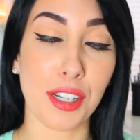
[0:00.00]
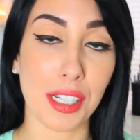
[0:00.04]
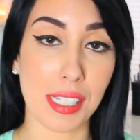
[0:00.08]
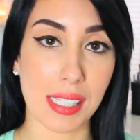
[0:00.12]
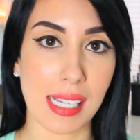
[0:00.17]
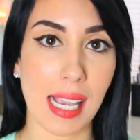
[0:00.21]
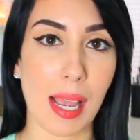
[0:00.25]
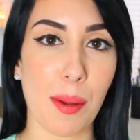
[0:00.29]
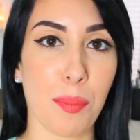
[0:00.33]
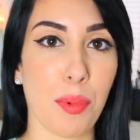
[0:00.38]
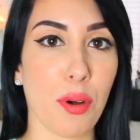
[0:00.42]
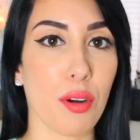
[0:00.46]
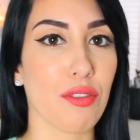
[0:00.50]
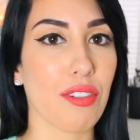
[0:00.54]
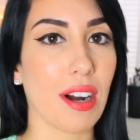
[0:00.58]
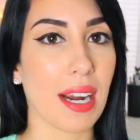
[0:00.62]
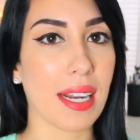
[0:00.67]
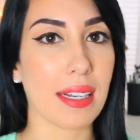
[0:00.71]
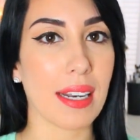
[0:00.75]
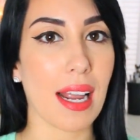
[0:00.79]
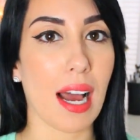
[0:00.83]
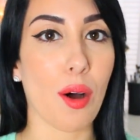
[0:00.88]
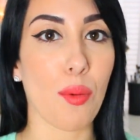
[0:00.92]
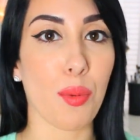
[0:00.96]
For example,
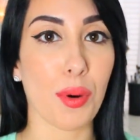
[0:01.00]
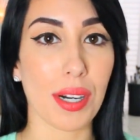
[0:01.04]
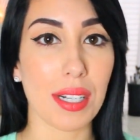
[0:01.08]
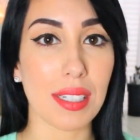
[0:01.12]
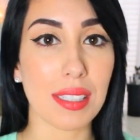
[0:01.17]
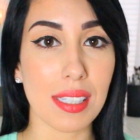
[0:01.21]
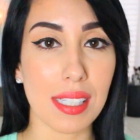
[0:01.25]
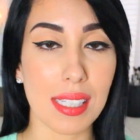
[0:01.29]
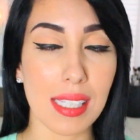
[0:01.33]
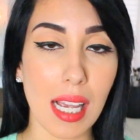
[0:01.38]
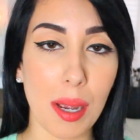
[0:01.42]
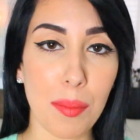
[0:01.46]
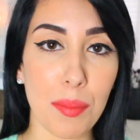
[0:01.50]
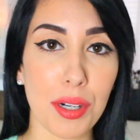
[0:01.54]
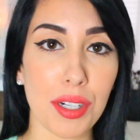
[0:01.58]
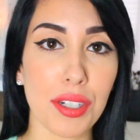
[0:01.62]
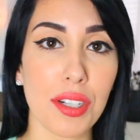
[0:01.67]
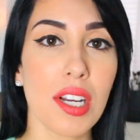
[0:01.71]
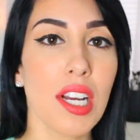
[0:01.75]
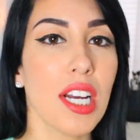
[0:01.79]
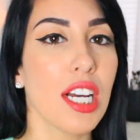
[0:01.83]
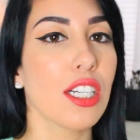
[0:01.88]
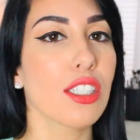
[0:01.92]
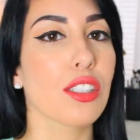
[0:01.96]
right now we're in
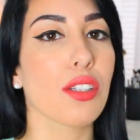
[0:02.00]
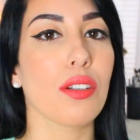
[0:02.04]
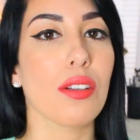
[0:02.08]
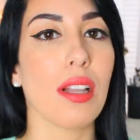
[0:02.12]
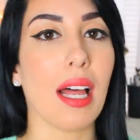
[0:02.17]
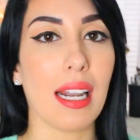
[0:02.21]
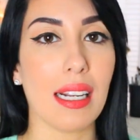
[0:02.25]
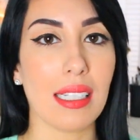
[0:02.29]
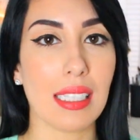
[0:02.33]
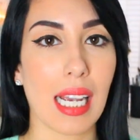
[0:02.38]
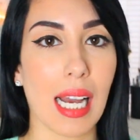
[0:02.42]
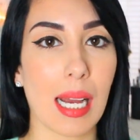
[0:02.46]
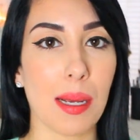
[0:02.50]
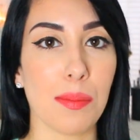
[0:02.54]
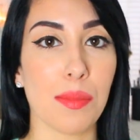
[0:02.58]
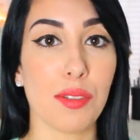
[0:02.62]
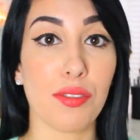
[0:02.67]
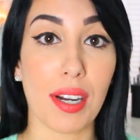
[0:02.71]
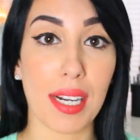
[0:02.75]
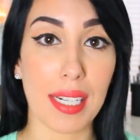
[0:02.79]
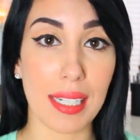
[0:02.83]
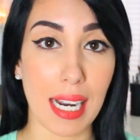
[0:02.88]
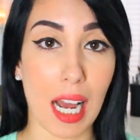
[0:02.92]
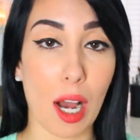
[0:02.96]
summer, so a lot of
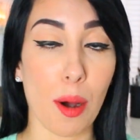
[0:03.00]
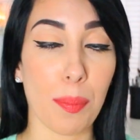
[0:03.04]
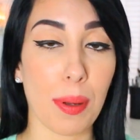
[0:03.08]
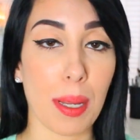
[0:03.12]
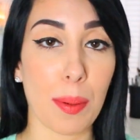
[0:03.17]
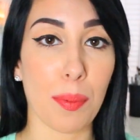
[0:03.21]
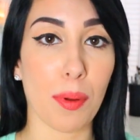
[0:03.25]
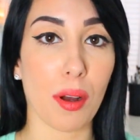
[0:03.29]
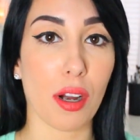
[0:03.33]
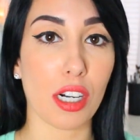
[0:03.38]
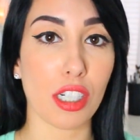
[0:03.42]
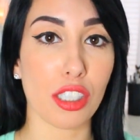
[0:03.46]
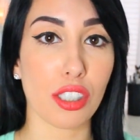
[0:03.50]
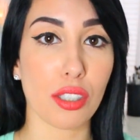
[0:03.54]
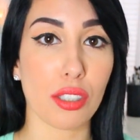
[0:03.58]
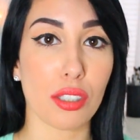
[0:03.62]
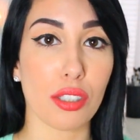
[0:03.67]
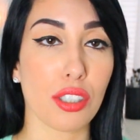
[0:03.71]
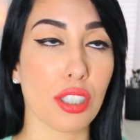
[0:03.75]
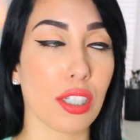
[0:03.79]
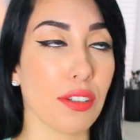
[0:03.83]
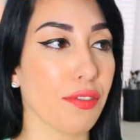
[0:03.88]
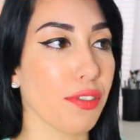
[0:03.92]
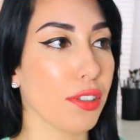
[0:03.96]
times right now people are
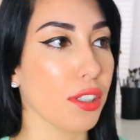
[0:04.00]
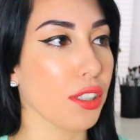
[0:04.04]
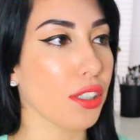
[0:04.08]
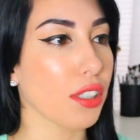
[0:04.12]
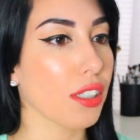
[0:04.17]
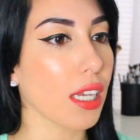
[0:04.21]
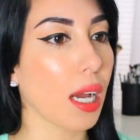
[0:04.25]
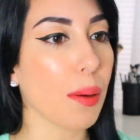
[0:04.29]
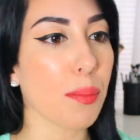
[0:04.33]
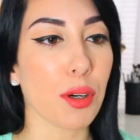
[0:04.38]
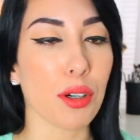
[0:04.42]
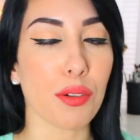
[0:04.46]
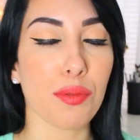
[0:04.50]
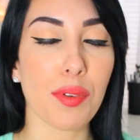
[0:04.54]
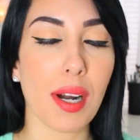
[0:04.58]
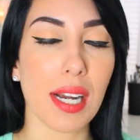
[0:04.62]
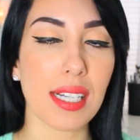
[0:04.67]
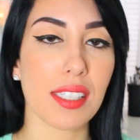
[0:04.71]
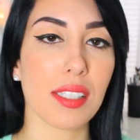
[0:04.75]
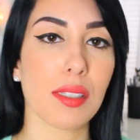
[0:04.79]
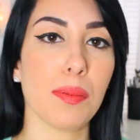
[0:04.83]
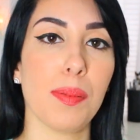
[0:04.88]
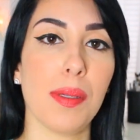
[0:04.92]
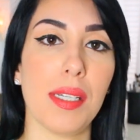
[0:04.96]
searching for summer
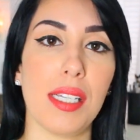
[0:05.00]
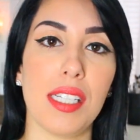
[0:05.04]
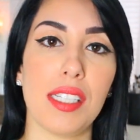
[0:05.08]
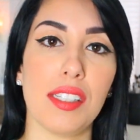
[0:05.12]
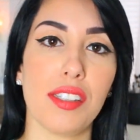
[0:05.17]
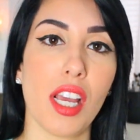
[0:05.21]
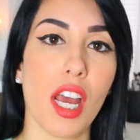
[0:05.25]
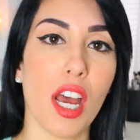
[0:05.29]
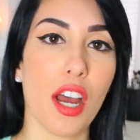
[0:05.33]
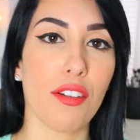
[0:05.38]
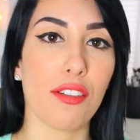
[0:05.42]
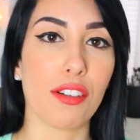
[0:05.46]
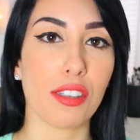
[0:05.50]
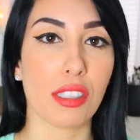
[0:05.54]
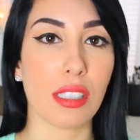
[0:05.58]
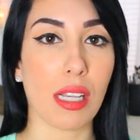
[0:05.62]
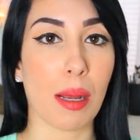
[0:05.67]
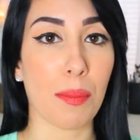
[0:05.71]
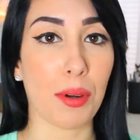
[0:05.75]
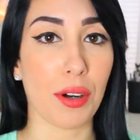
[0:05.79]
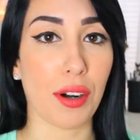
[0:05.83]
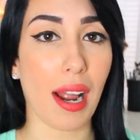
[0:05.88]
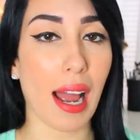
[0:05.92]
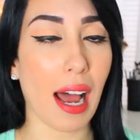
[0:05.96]
recipes, for
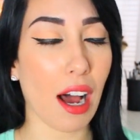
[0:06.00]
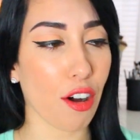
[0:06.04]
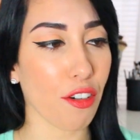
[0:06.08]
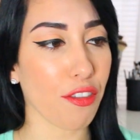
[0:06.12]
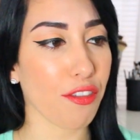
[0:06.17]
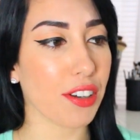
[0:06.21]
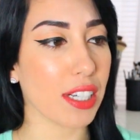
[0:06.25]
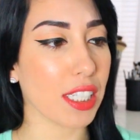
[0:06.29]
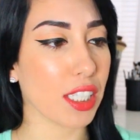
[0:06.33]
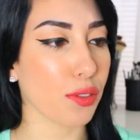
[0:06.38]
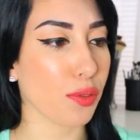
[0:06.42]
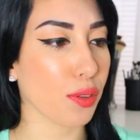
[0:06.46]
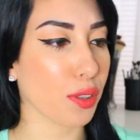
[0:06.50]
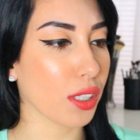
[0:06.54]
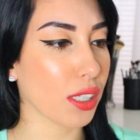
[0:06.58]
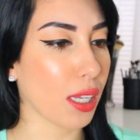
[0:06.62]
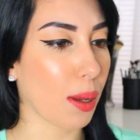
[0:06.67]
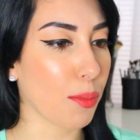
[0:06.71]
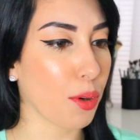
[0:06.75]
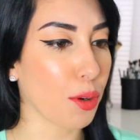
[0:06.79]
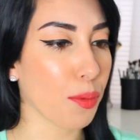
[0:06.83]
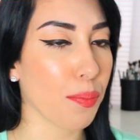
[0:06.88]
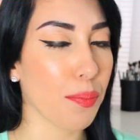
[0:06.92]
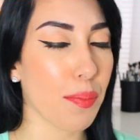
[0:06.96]
summer outfits, for
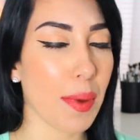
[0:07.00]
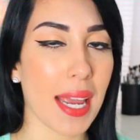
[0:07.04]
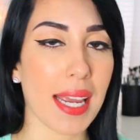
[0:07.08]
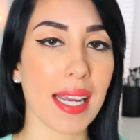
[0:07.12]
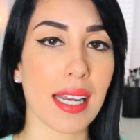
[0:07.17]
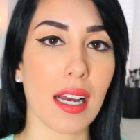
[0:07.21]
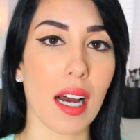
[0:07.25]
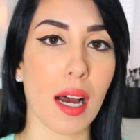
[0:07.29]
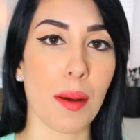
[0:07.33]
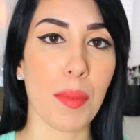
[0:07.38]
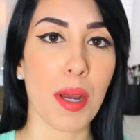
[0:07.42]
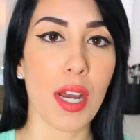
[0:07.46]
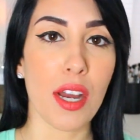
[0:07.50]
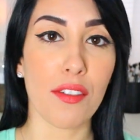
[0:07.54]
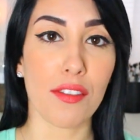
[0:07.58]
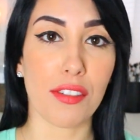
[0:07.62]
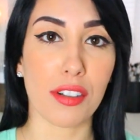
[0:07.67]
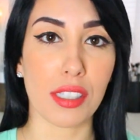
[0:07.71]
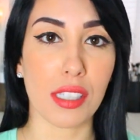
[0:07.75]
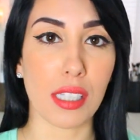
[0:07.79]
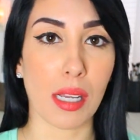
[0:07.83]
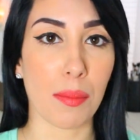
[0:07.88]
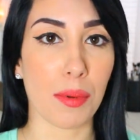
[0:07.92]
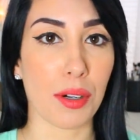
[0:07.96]
summer makeup,
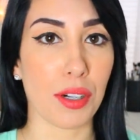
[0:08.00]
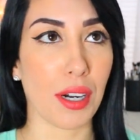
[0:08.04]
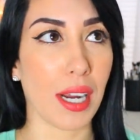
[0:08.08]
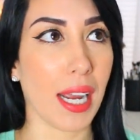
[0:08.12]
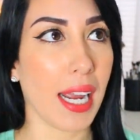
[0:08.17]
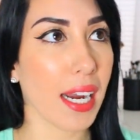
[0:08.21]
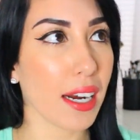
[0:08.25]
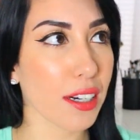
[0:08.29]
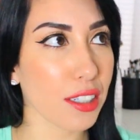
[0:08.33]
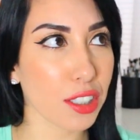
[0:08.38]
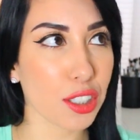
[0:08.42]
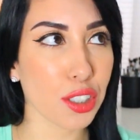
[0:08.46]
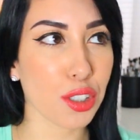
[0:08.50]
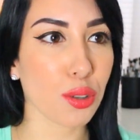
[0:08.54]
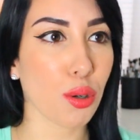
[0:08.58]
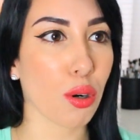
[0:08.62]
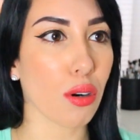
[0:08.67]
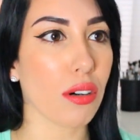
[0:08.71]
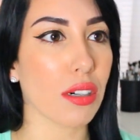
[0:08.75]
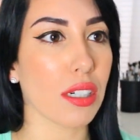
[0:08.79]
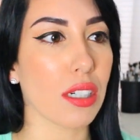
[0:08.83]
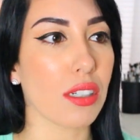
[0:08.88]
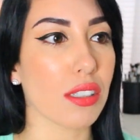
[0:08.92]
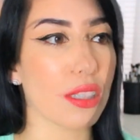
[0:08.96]
for summer hair
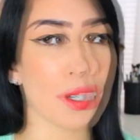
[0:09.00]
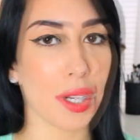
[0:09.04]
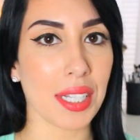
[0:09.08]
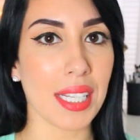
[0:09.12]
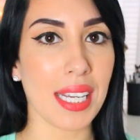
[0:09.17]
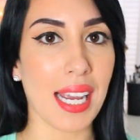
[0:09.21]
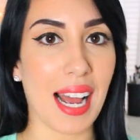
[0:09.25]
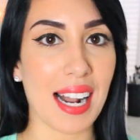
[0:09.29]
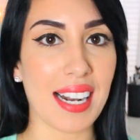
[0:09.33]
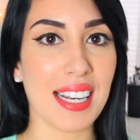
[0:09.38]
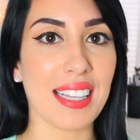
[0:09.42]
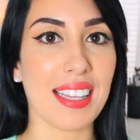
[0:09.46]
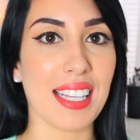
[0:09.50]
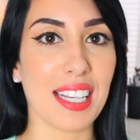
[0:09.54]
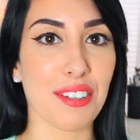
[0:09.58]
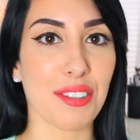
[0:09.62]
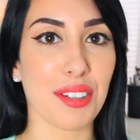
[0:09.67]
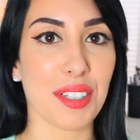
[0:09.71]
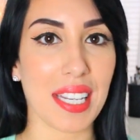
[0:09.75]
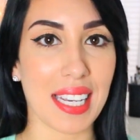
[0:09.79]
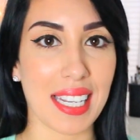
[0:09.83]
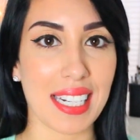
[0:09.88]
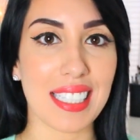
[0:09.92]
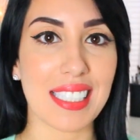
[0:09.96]
tutorial, really anything
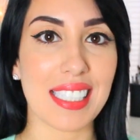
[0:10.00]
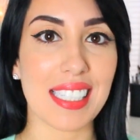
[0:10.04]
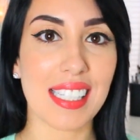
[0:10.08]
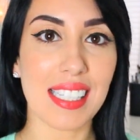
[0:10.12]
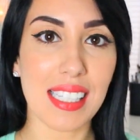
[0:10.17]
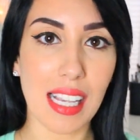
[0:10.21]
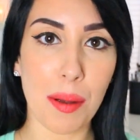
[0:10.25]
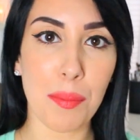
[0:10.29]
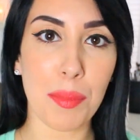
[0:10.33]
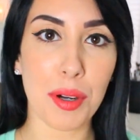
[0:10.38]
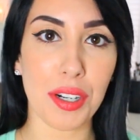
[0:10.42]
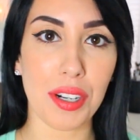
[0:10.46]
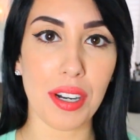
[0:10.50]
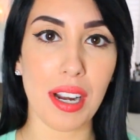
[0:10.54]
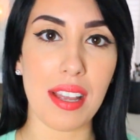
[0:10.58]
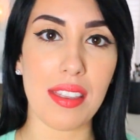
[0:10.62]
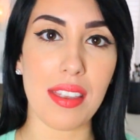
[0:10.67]
related to summer.